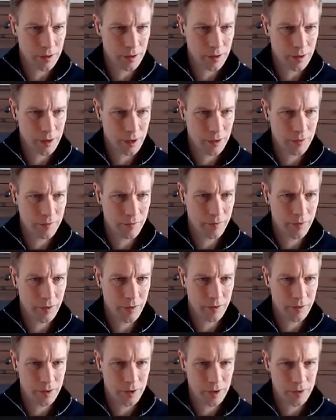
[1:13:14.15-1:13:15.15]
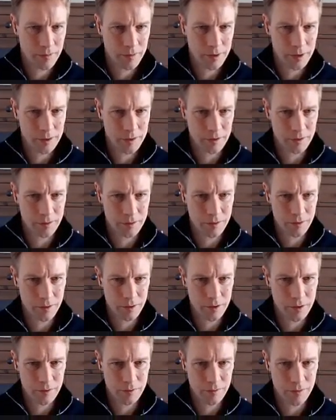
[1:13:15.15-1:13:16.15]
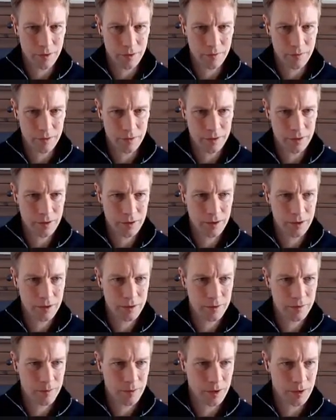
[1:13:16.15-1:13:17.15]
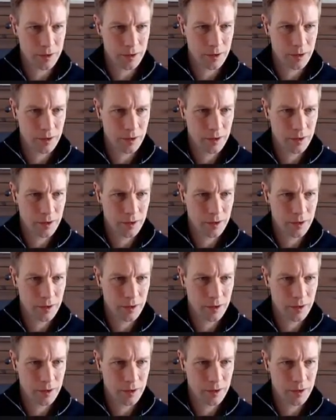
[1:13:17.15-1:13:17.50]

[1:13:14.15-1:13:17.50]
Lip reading: Can view stack-based local storage as a ref to slice, but